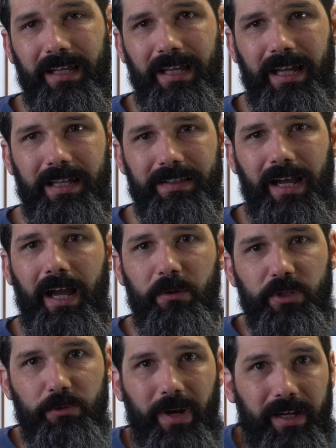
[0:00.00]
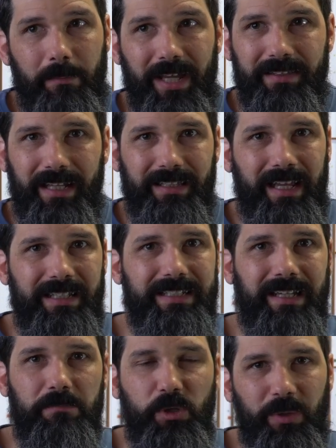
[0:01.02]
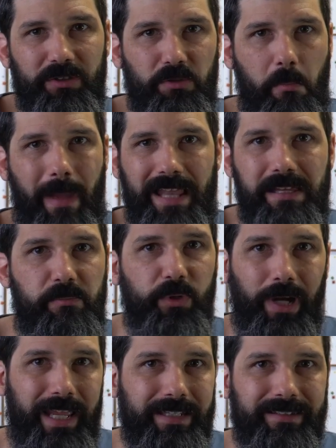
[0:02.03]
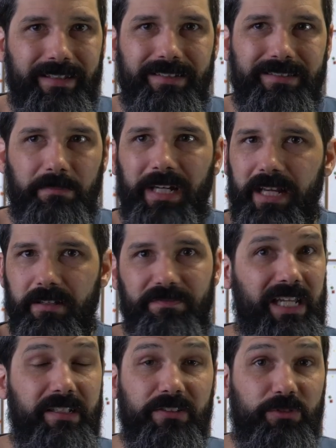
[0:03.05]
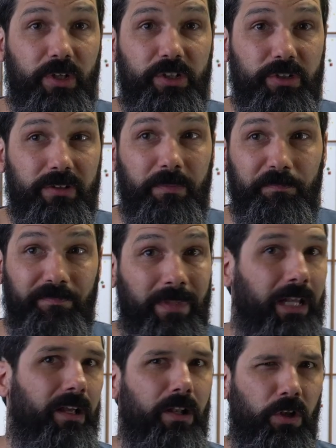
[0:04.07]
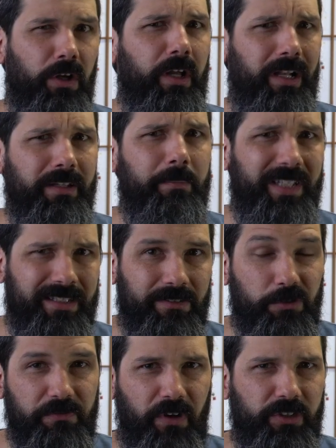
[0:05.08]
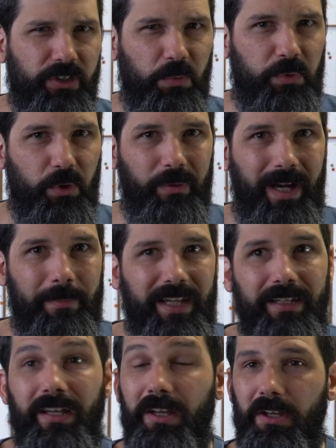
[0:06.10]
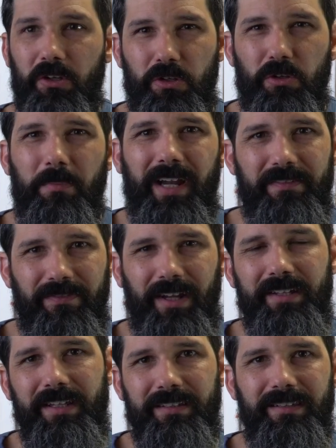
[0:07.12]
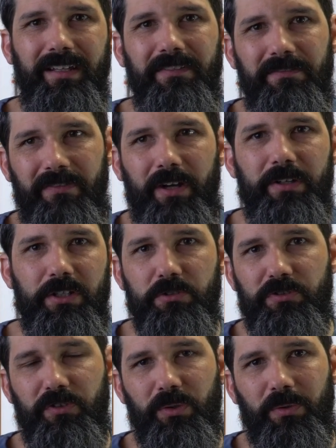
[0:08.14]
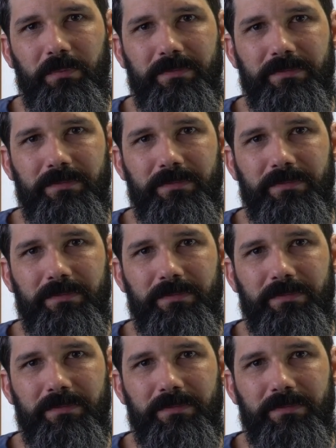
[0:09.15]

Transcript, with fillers: And I would recommend that anytime you want to manipulate some kind of data structure, look a little bit into functional programming. You might find it very useful.